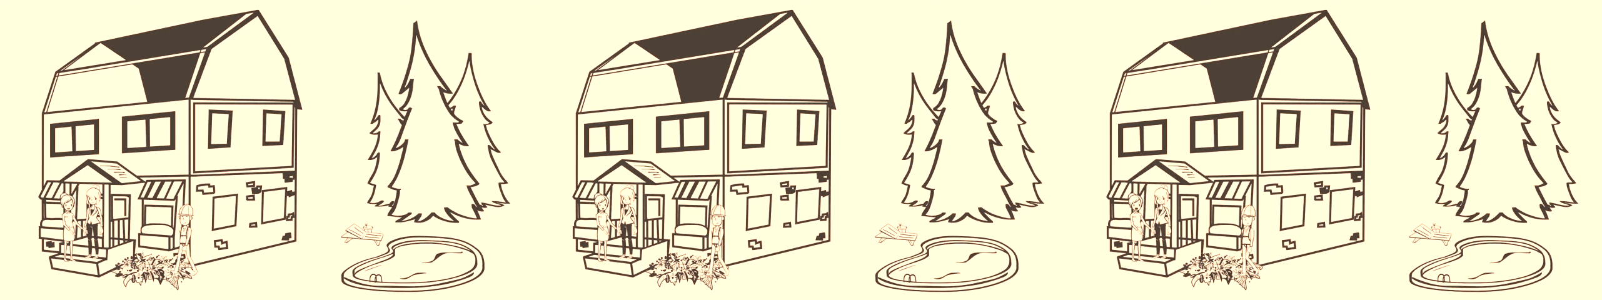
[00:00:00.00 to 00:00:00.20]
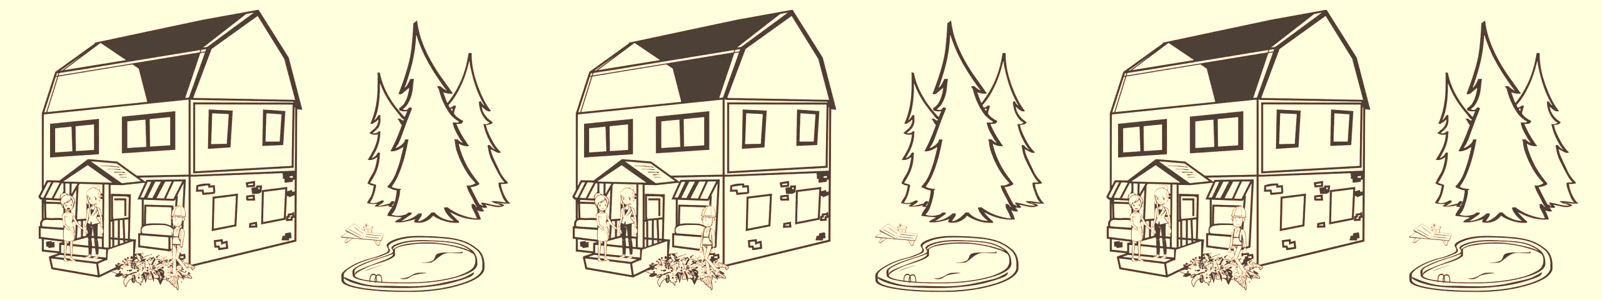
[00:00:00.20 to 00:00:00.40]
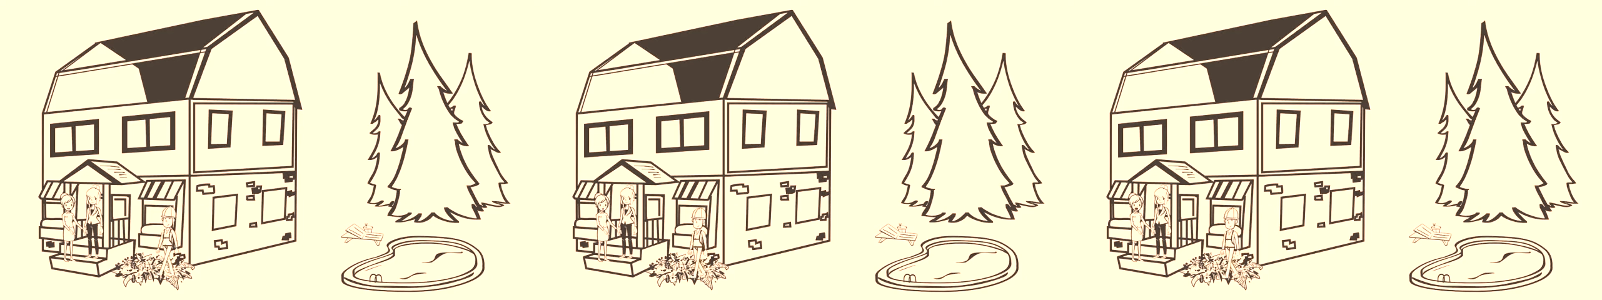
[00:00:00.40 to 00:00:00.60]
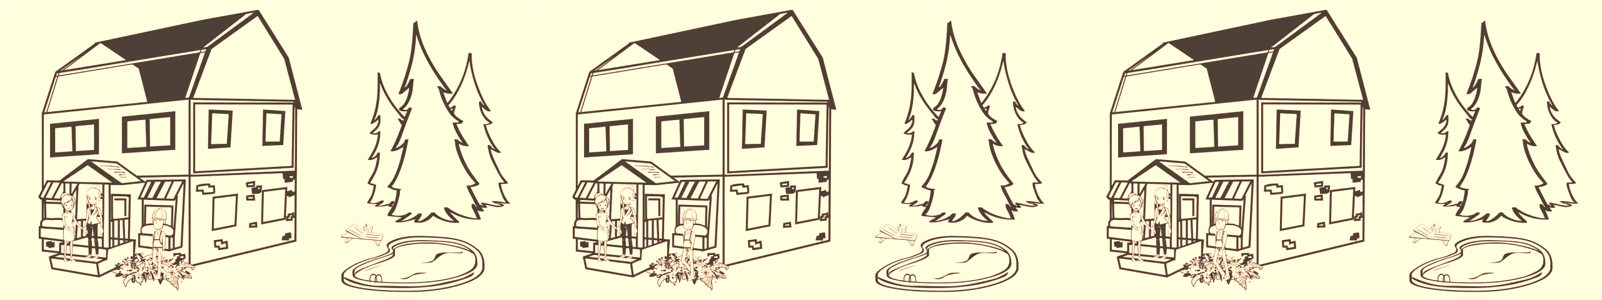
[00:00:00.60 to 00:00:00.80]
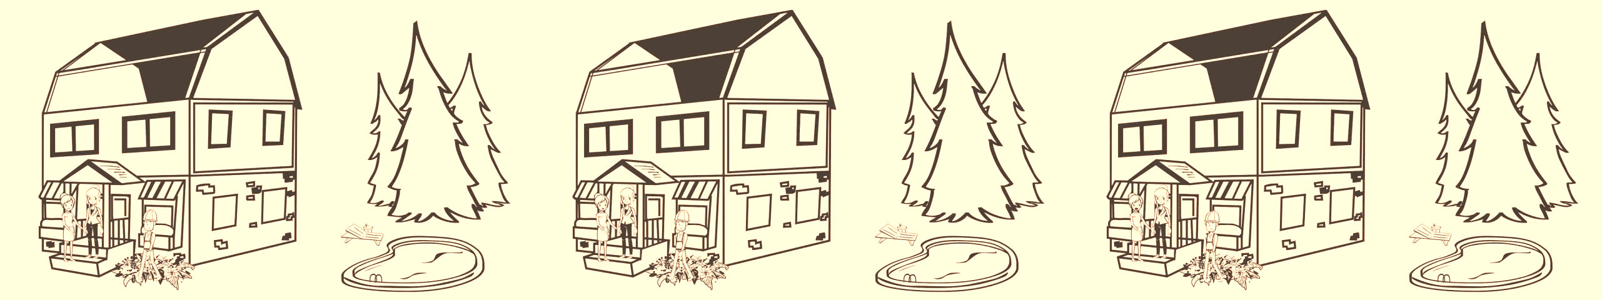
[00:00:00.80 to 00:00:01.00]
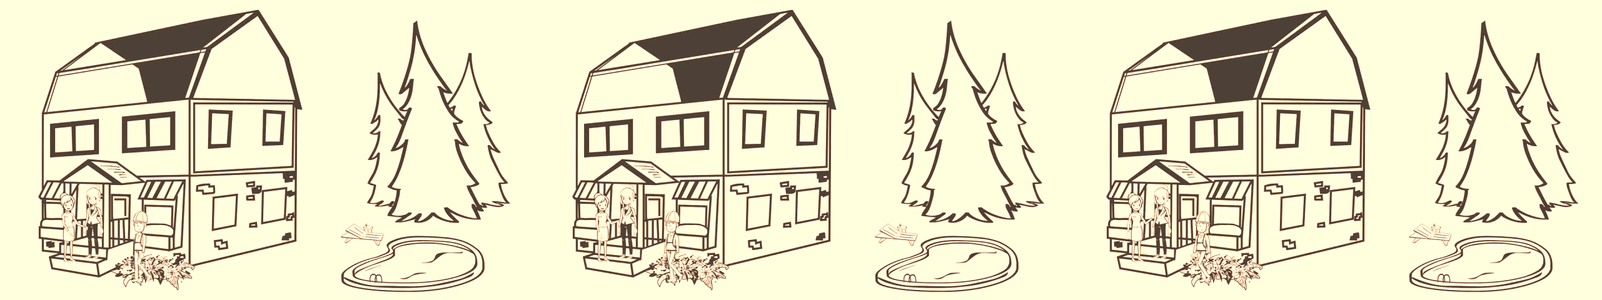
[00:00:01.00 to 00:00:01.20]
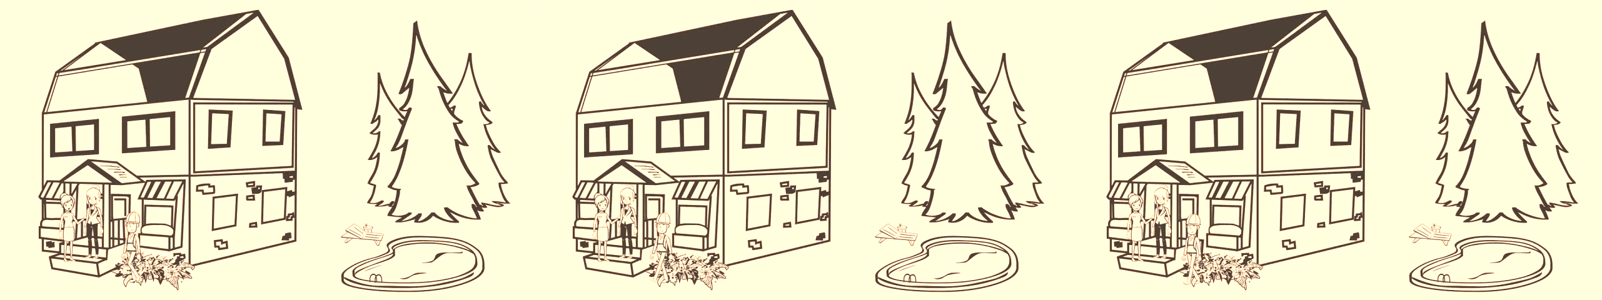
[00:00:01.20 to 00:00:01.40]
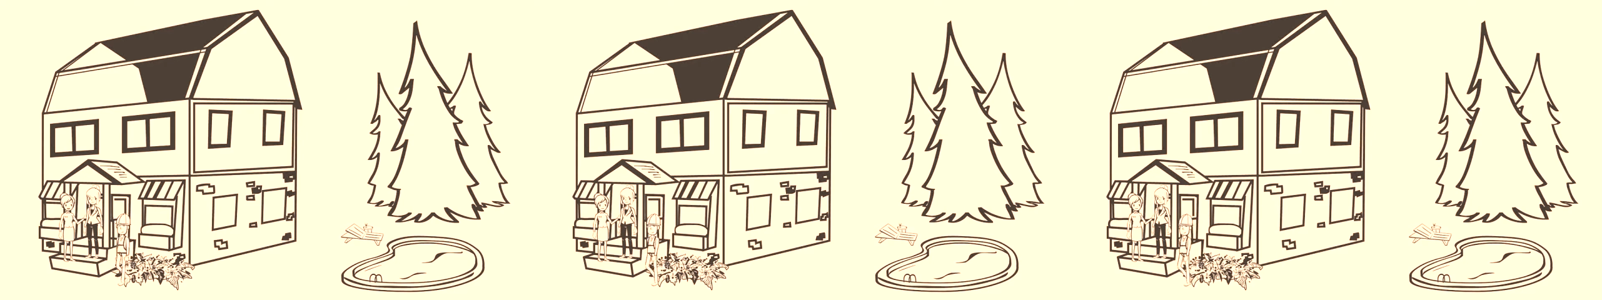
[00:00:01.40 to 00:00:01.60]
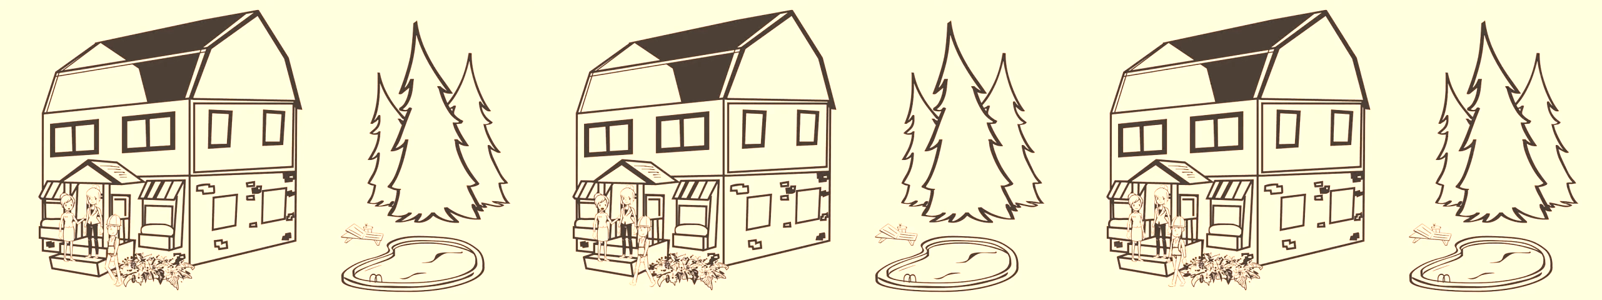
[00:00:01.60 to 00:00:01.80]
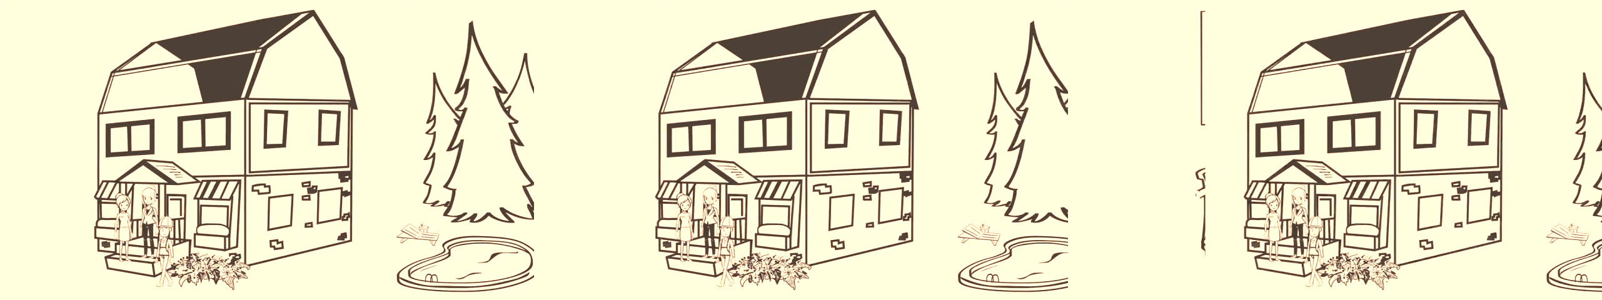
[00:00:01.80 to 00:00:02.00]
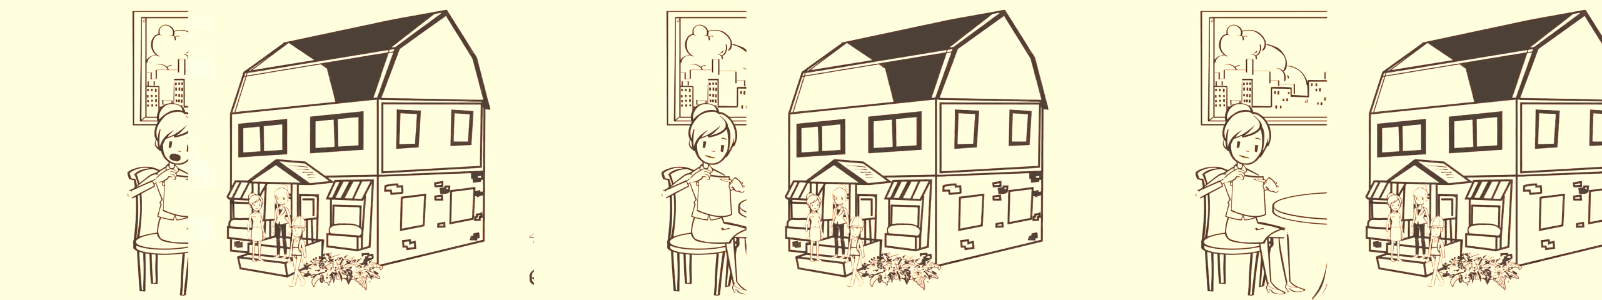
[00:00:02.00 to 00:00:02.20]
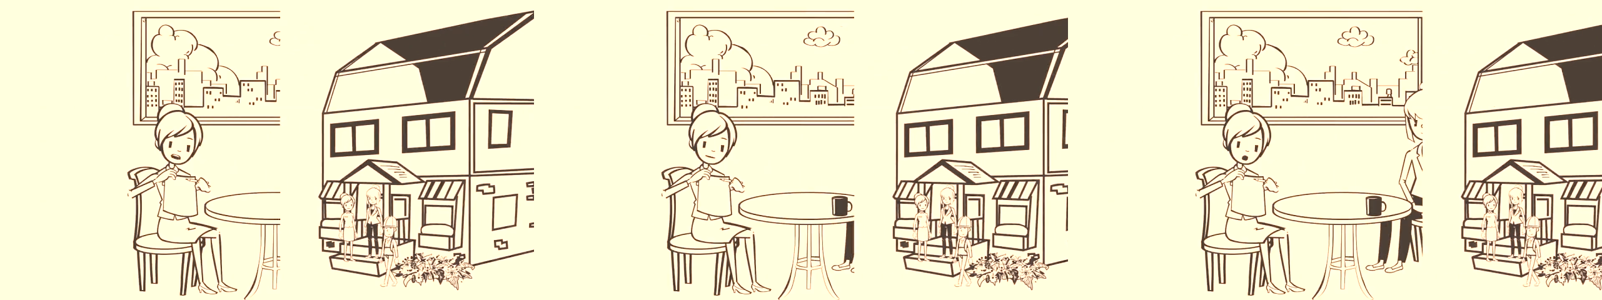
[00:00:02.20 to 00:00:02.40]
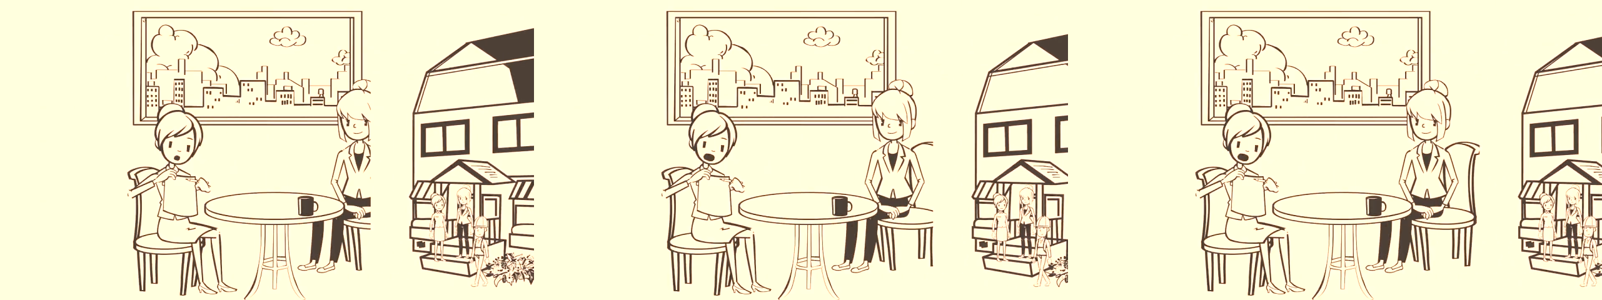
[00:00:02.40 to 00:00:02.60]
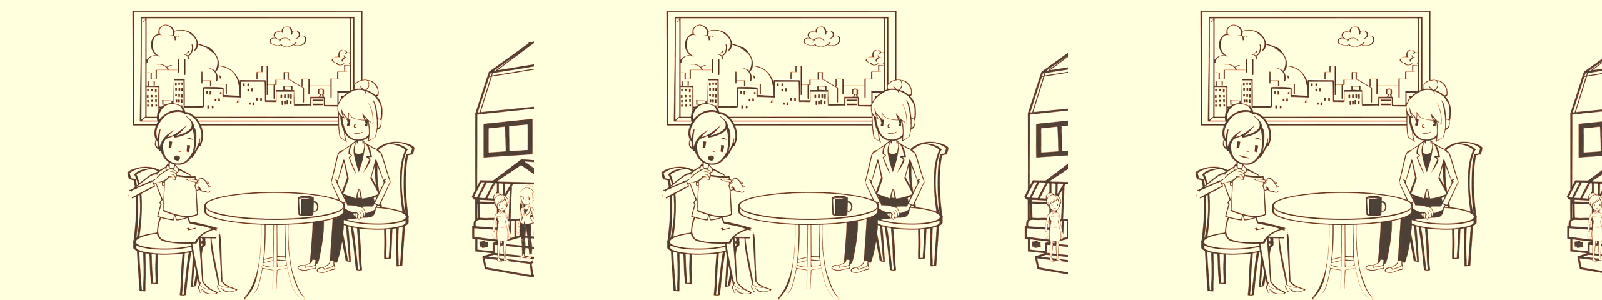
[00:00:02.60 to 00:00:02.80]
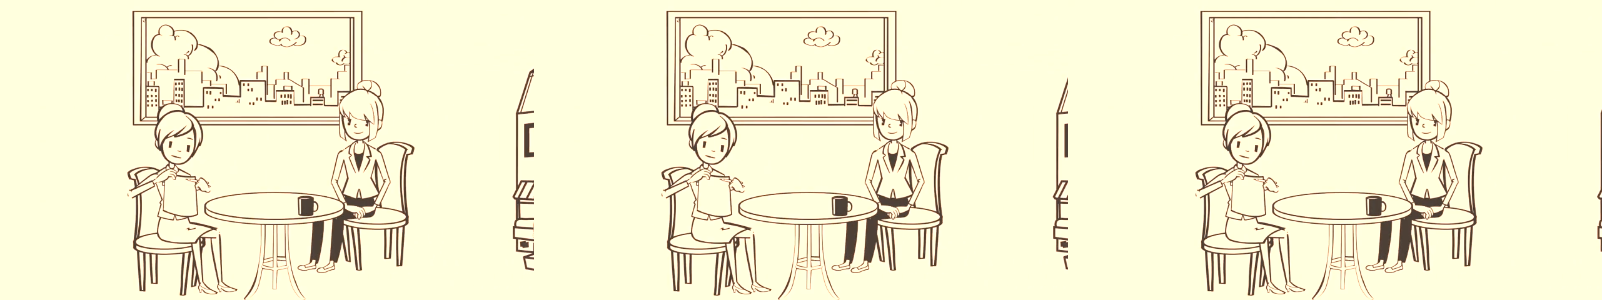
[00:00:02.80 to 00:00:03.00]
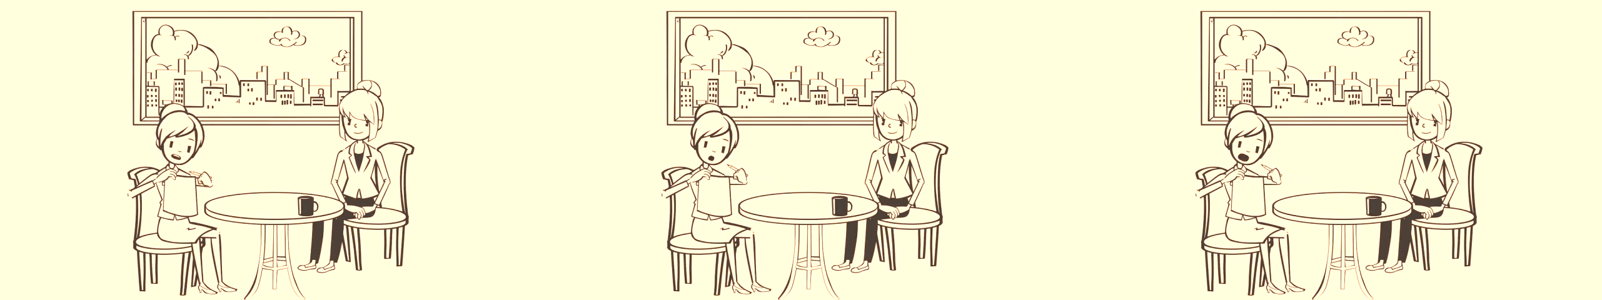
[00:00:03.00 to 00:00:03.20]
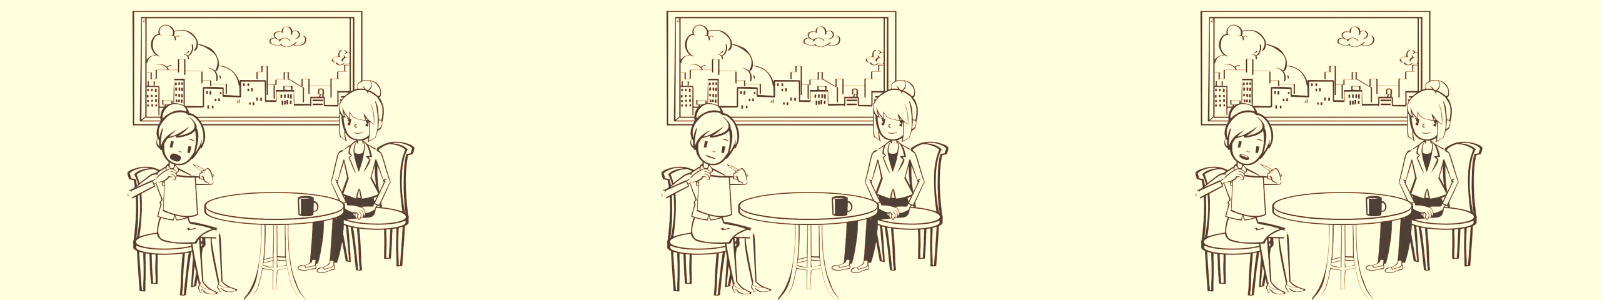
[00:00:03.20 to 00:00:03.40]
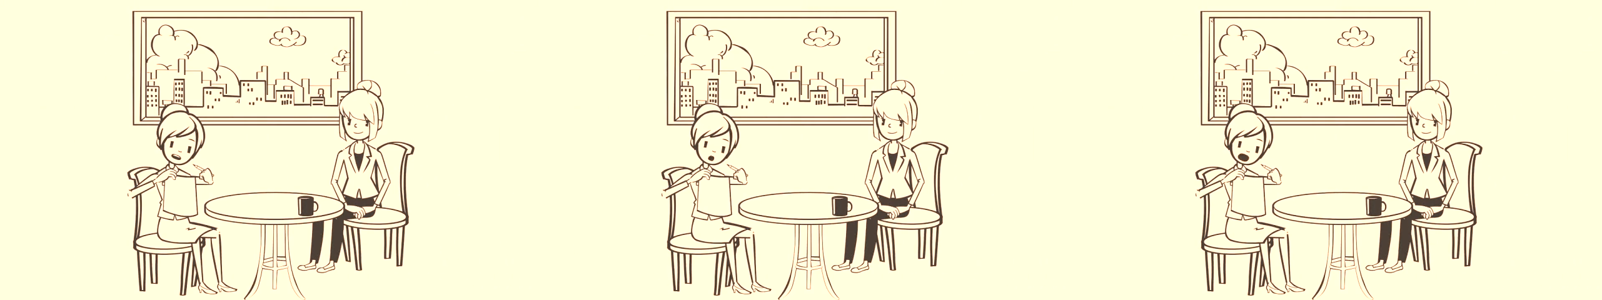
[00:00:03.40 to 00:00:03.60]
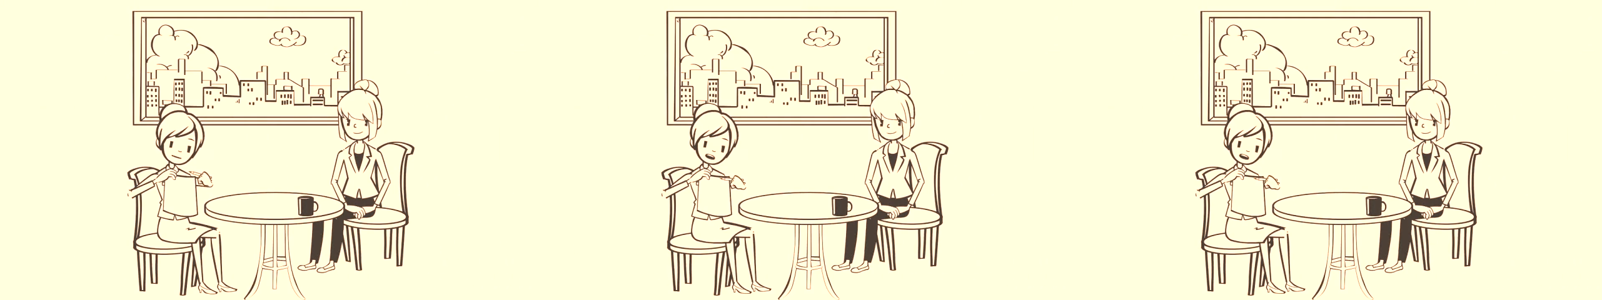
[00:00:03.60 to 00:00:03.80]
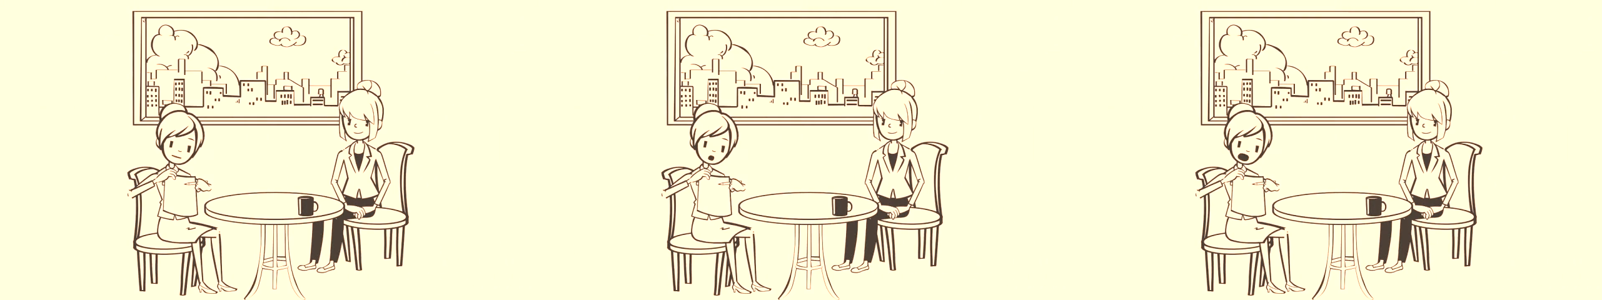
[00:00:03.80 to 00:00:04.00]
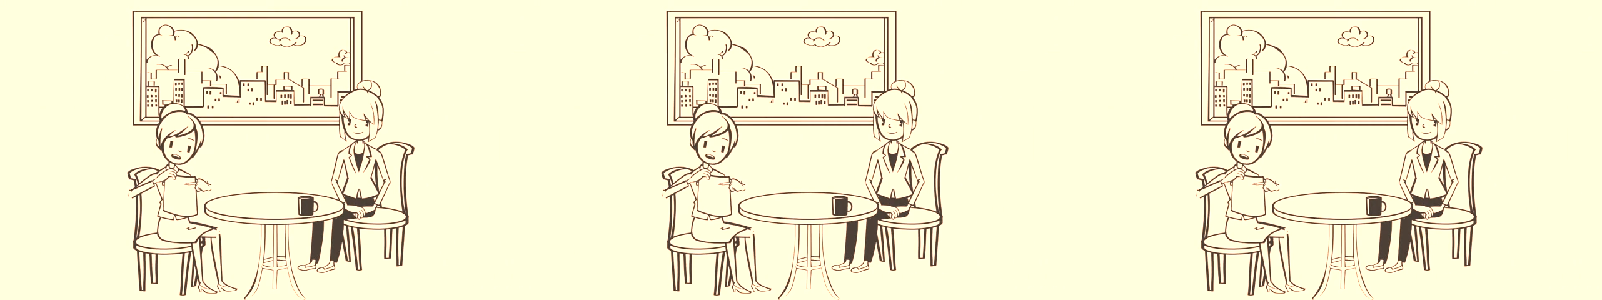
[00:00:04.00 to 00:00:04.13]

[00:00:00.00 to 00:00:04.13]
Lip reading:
Nobody's mouth can be seen.